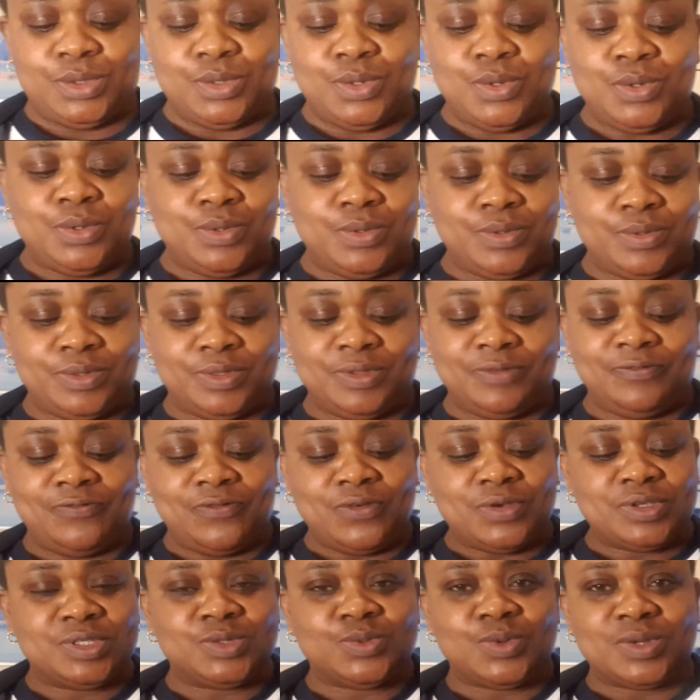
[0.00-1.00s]
So the
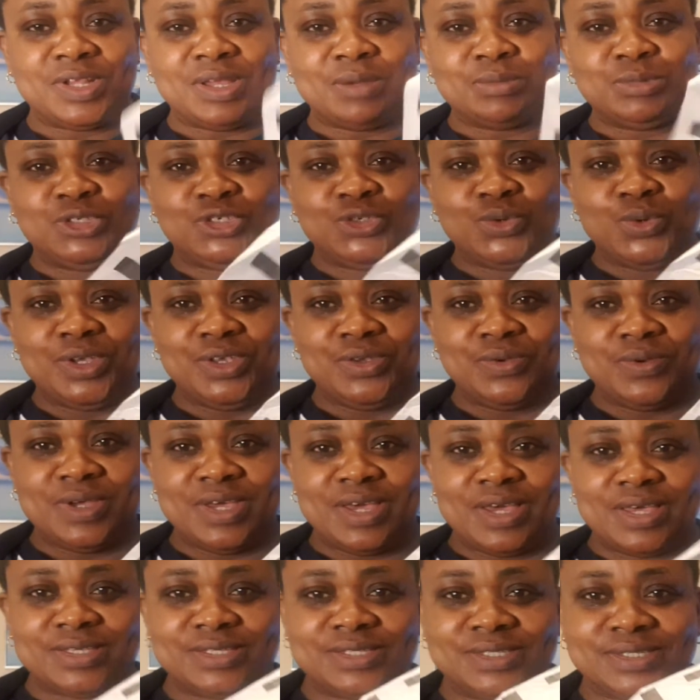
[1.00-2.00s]
first one I'm showing you
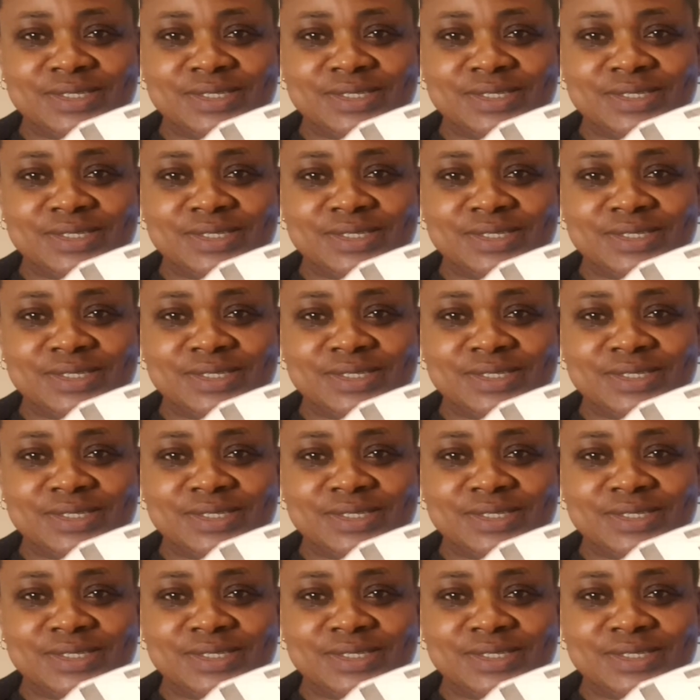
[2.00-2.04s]
guys